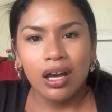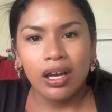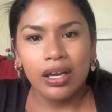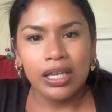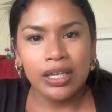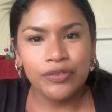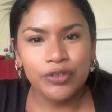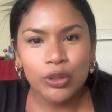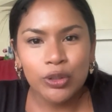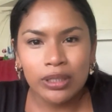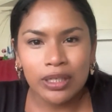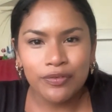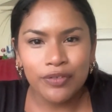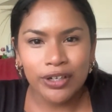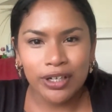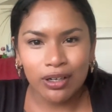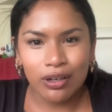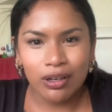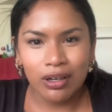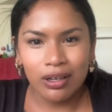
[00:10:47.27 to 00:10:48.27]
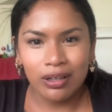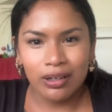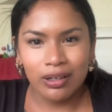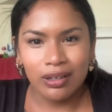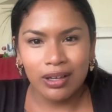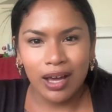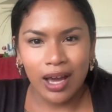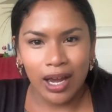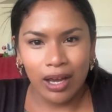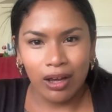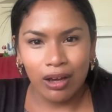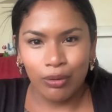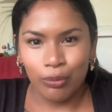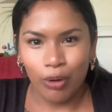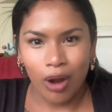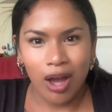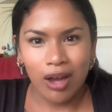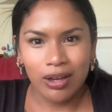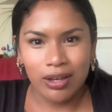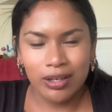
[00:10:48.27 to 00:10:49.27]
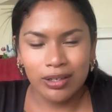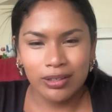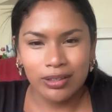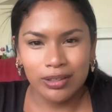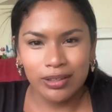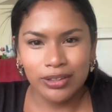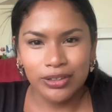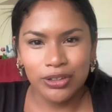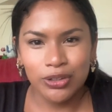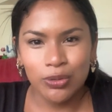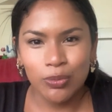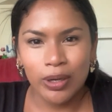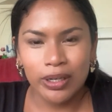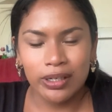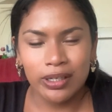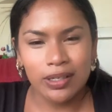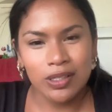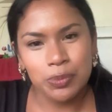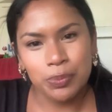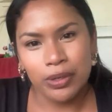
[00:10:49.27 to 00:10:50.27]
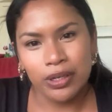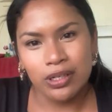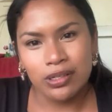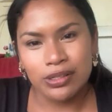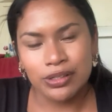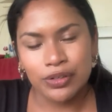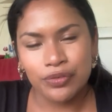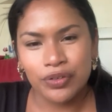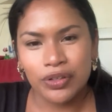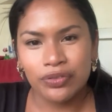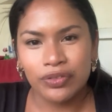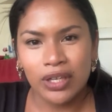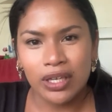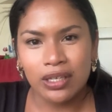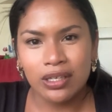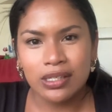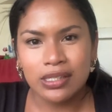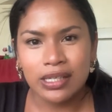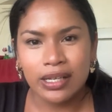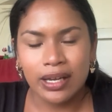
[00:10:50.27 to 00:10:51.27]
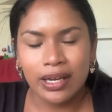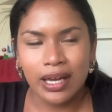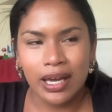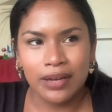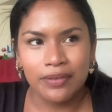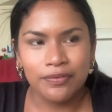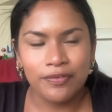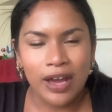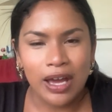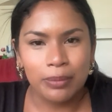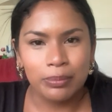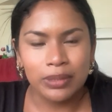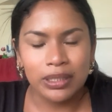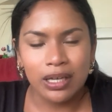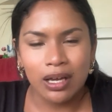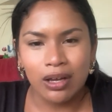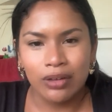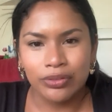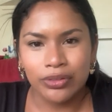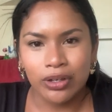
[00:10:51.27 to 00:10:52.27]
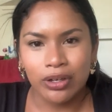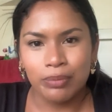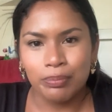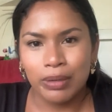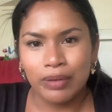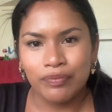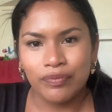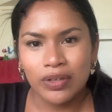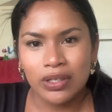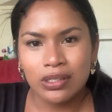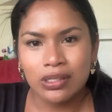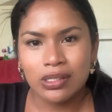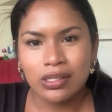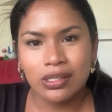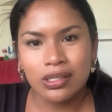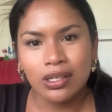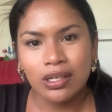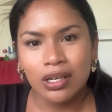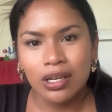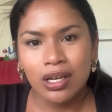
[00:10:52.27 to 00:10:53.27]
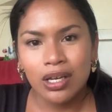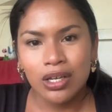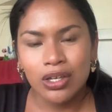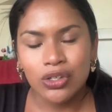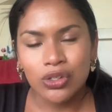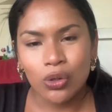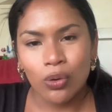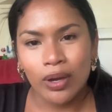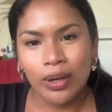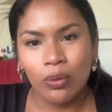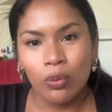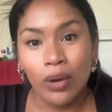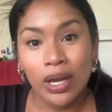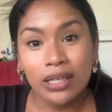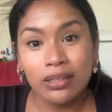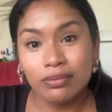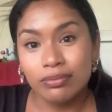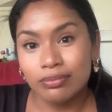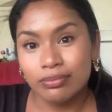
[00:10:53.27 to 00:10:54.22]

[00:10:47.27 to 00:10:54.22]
If you live on a rock, you want to experience different things, and I had family out there in Memphis, so I went,